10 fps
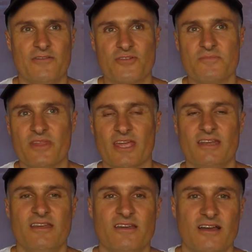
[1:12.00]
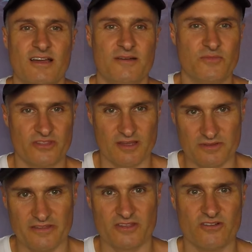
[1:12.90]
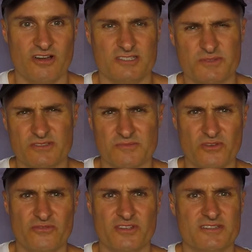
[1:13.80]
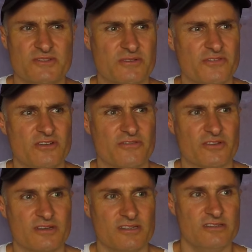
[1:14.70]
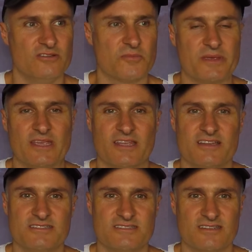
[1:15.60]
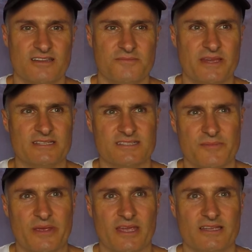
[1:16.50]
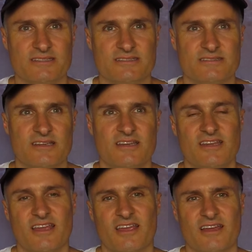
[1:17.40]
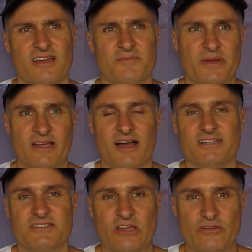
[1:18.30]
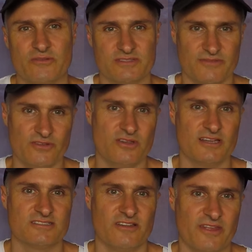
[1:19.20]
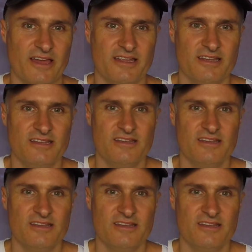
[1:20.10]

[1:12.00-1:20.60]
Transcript: From then, with a couple of the other guys, we sort of moved into a few different European guns, Escapes, Picasso, there was a few guns like that.